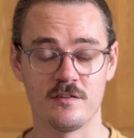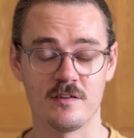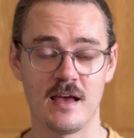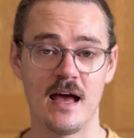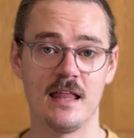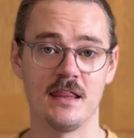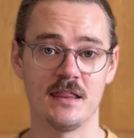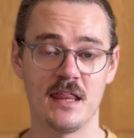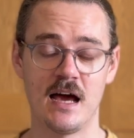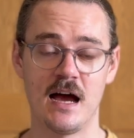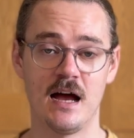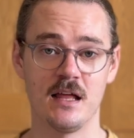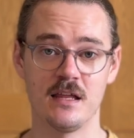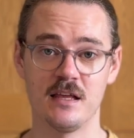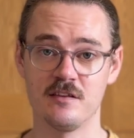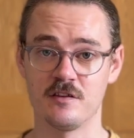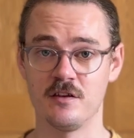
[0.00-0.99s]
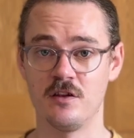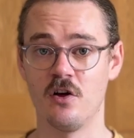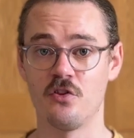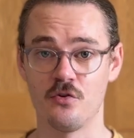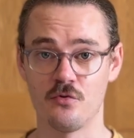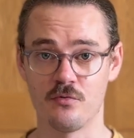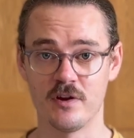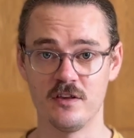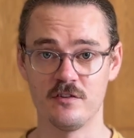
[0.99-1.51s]
and that is another
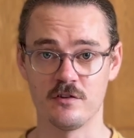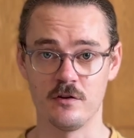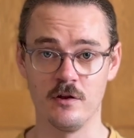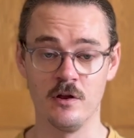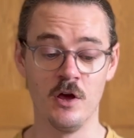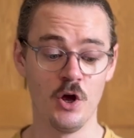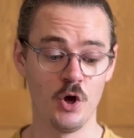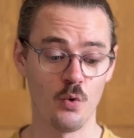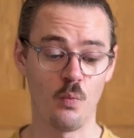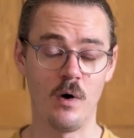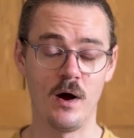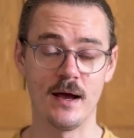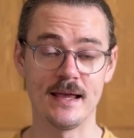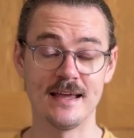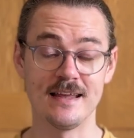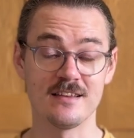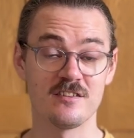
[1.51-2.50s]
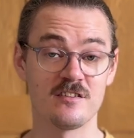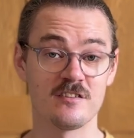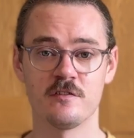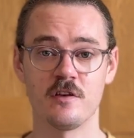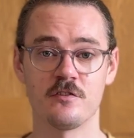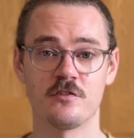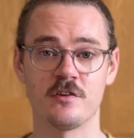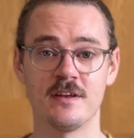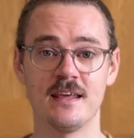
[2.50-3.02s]
reason why it's
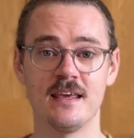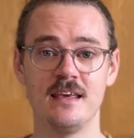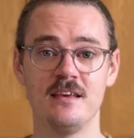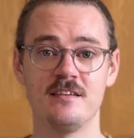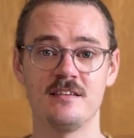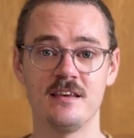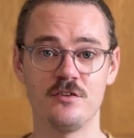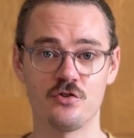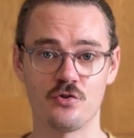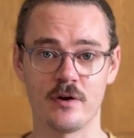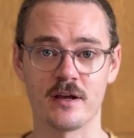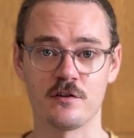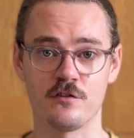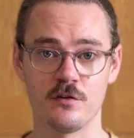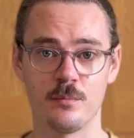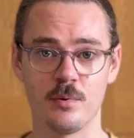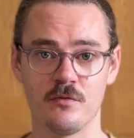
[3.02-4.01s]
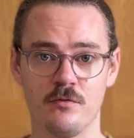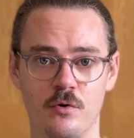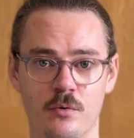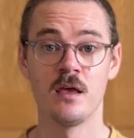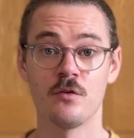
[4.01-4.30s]
such an easy trick to perform.